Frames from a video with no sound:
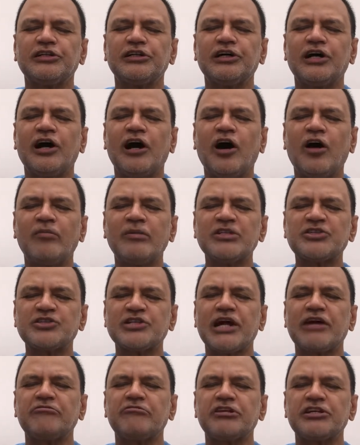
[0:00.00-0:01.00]
how much
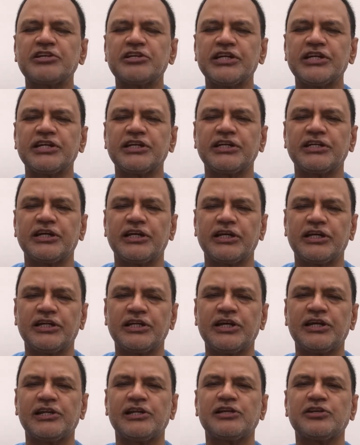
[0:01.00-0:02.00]
time we take in
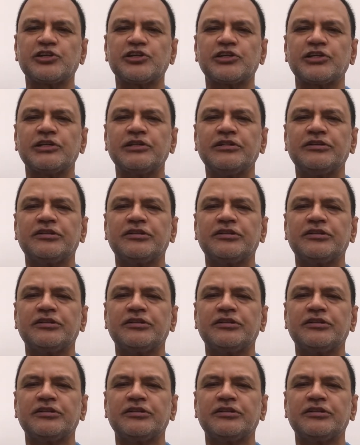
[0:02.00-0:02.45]
inhalation,